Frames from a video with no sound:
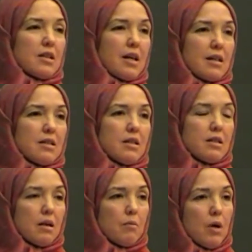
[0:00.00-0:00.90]
to that
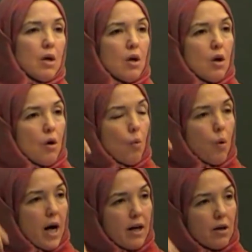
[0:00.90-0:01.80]
system,
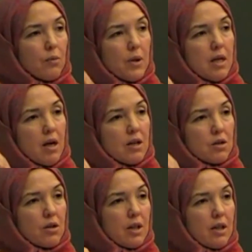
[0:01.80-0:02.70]
why are we not
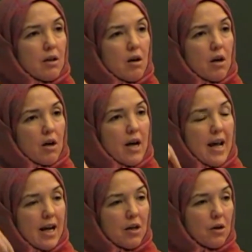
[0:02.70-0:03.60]
turning our
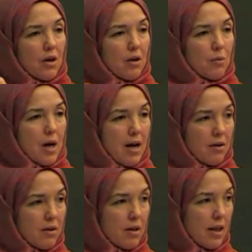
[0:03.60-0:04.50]
anger and
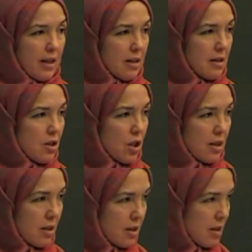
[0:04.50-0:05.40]
wrath against
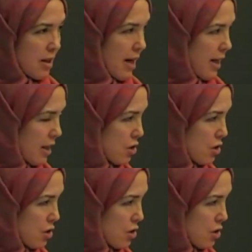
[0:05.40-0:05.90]
injustice to that